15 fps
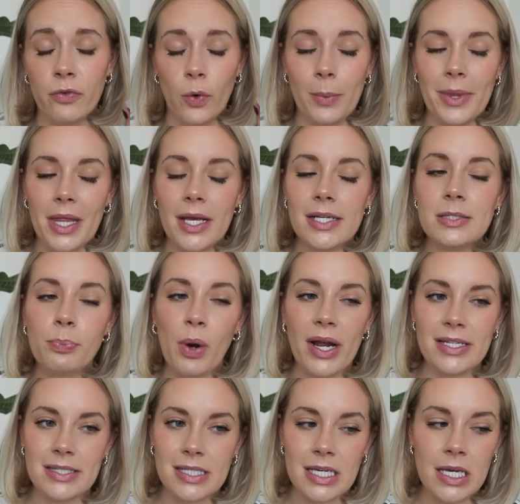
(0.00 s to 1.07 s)
formula. It's
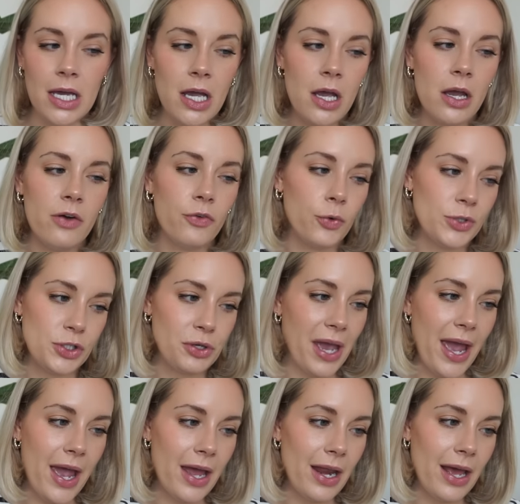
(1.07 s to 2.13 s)
pricey for what you
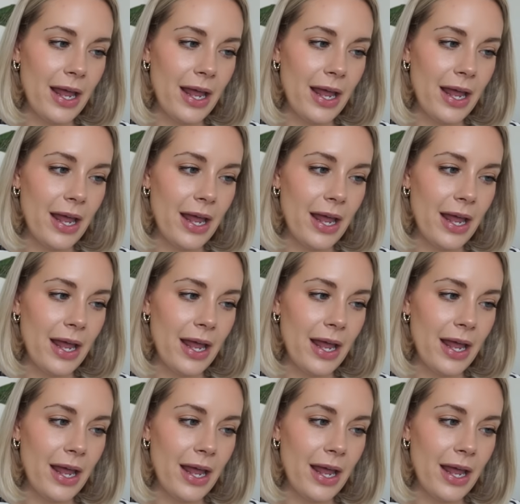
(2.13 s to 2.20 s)
get,